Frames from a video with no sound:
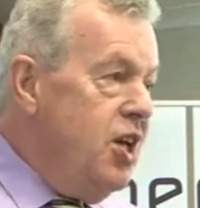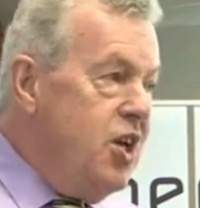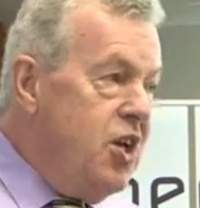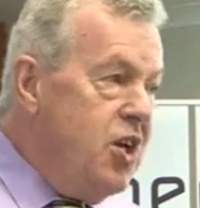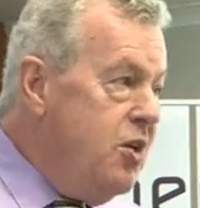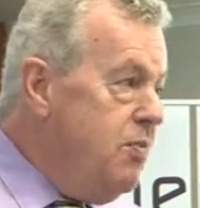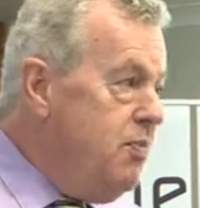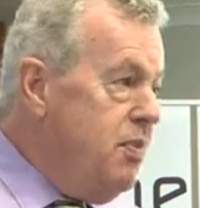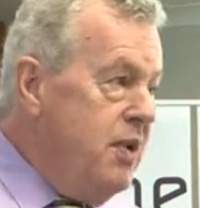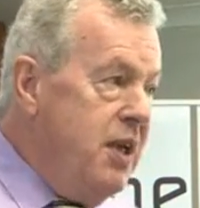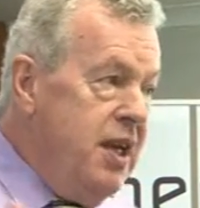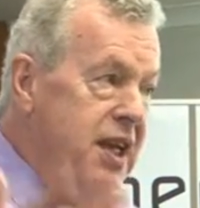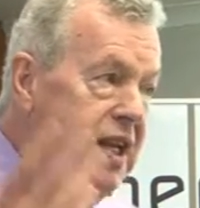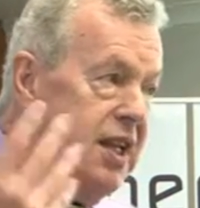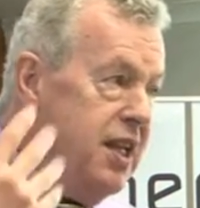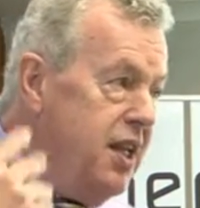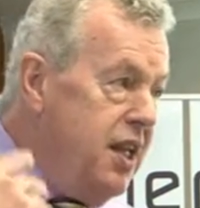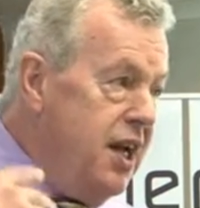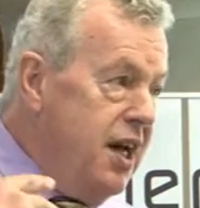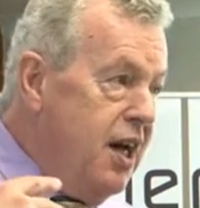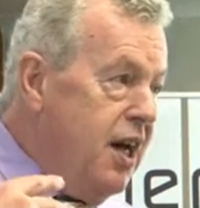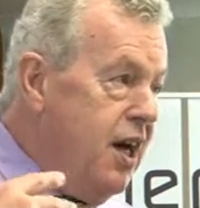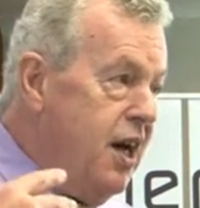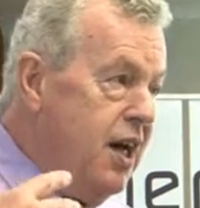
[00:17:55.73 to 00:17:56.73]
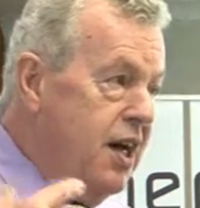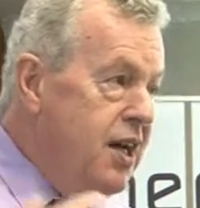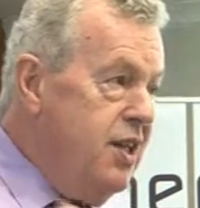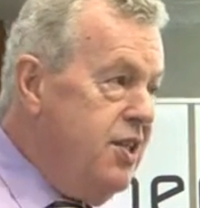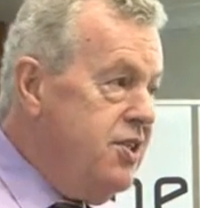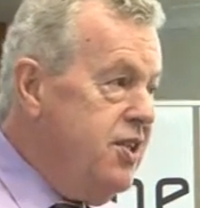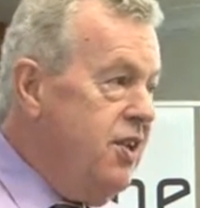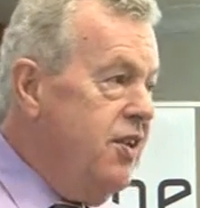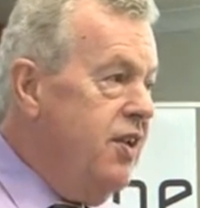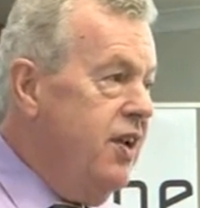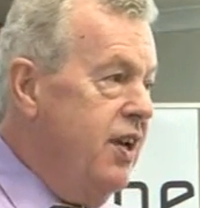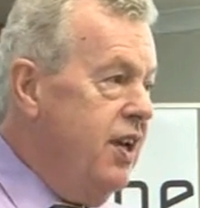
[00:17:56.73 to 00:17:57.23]
Could be in the eye and
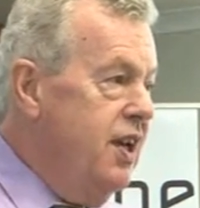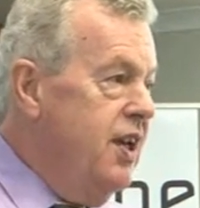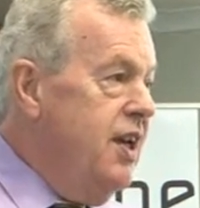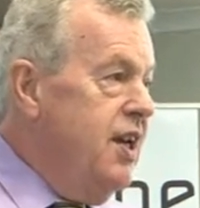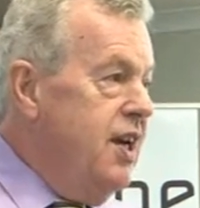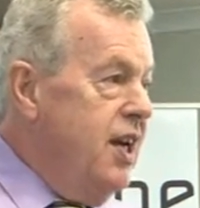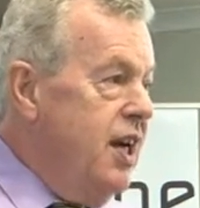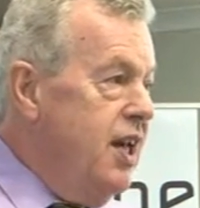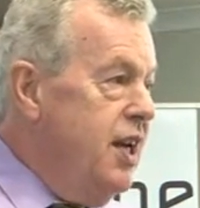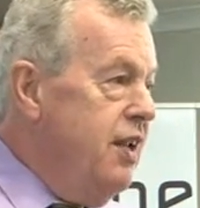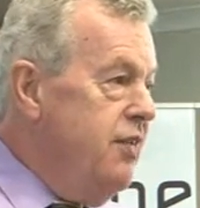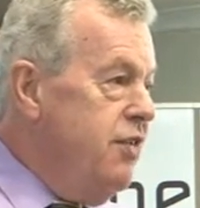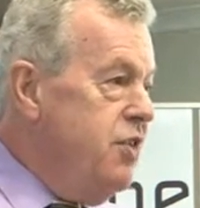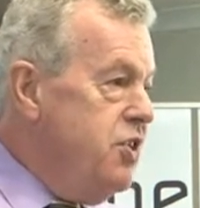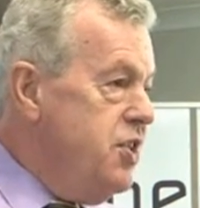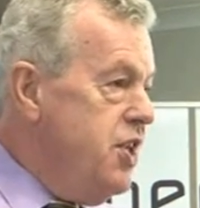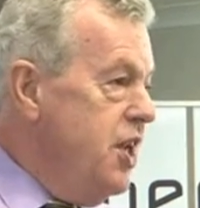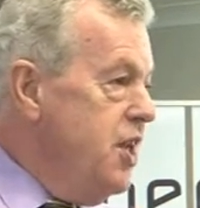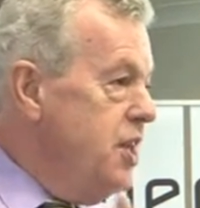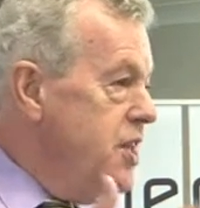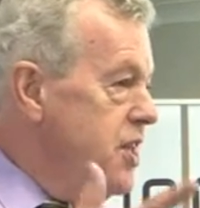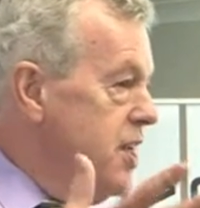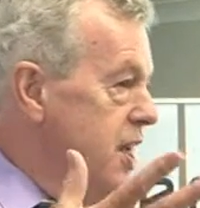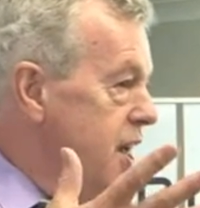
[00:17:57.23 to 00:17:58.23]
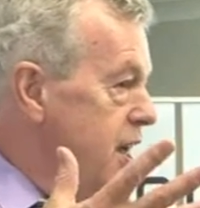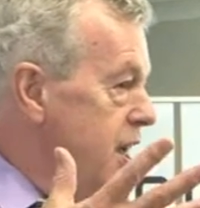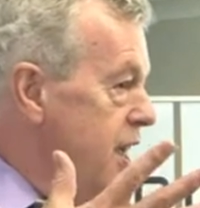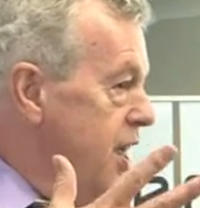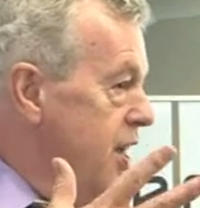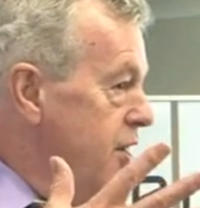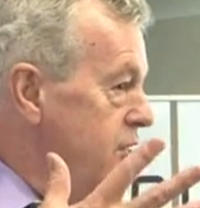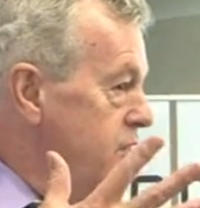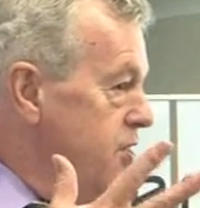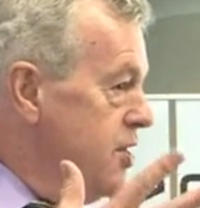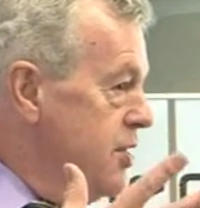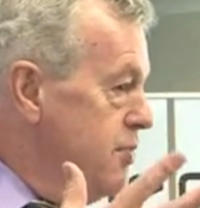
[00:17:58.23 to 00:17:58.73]
so on. And if you're starting to get
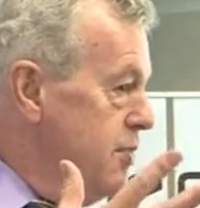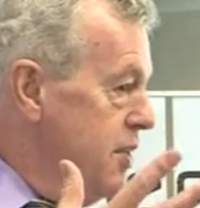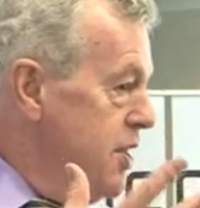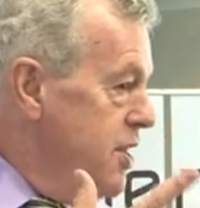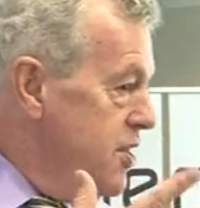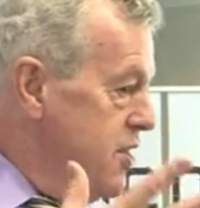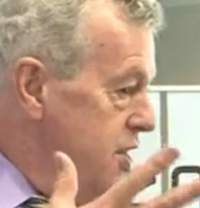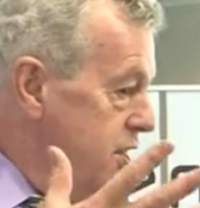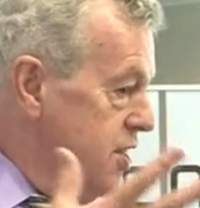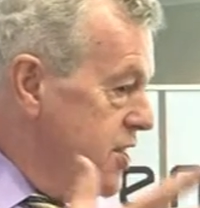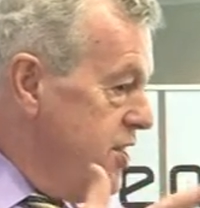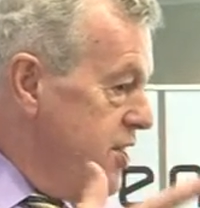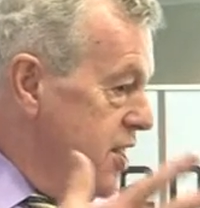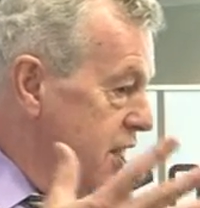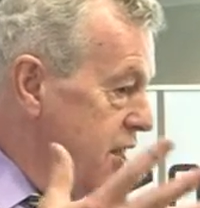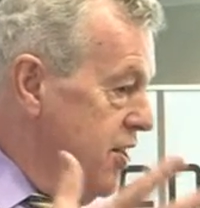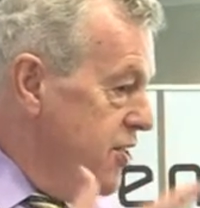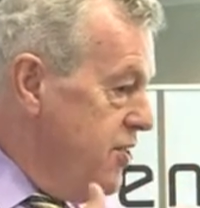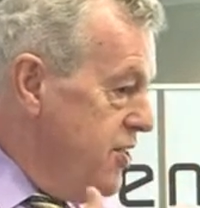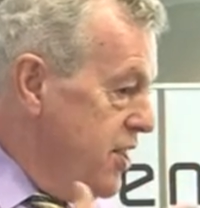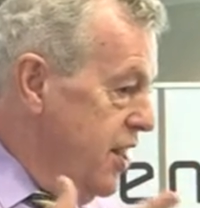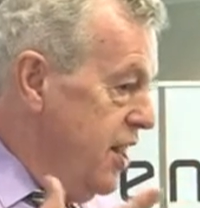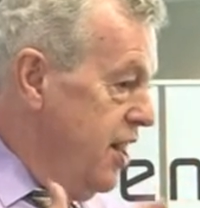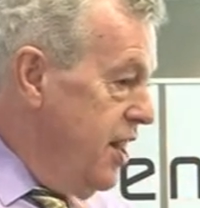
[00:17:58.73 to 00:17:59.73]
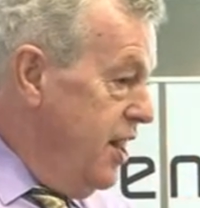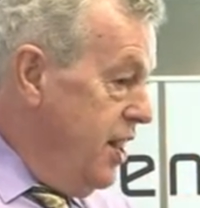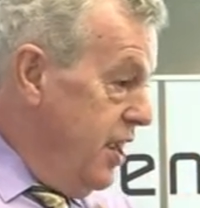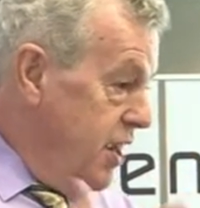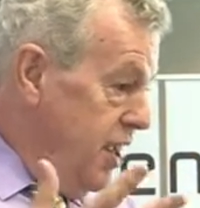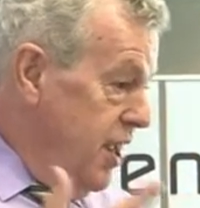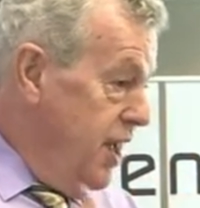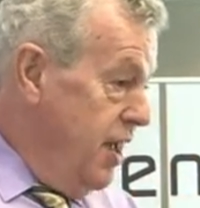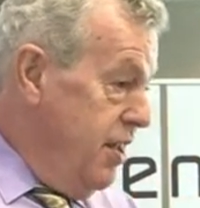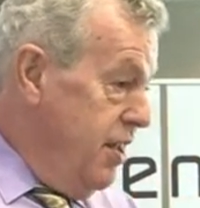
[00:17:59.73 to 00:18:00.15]
calcium into the cells there, like